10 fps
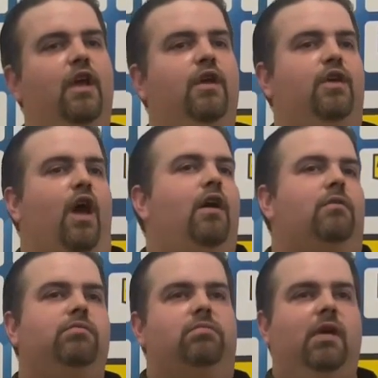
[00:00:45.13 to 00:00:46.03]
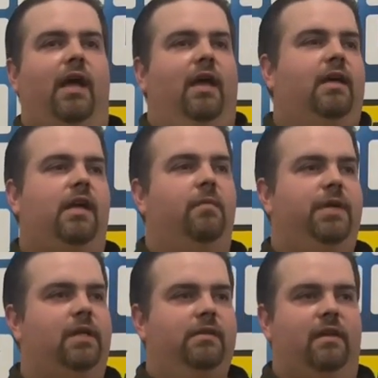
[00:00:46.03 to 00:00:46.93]
Yeah, I can
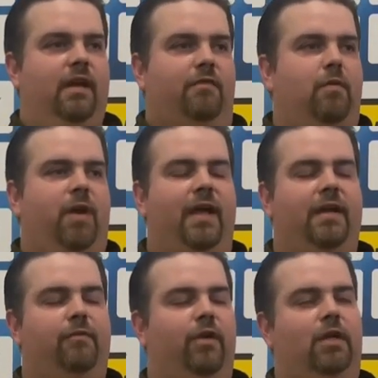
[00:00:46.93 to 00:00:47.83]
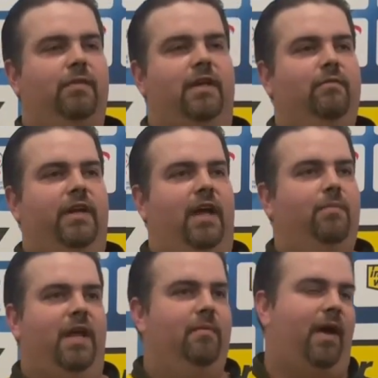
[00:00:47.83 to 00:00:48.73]
beat every player in the world when I
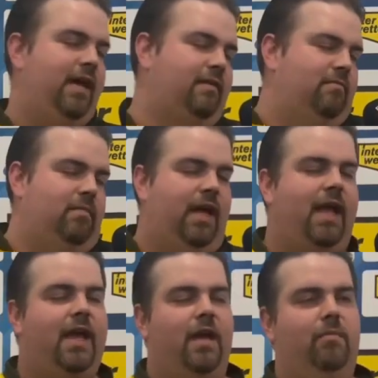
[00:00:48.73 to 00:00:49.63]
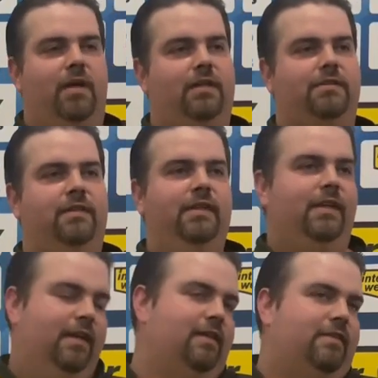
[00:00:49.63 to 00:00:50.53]
play my A game, and
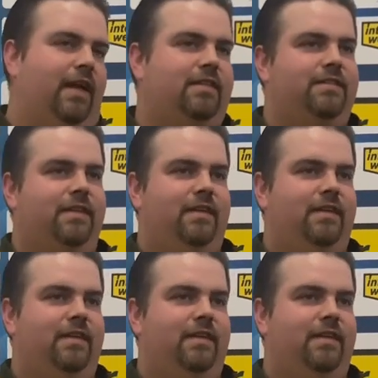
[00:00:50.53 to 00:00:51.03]
that's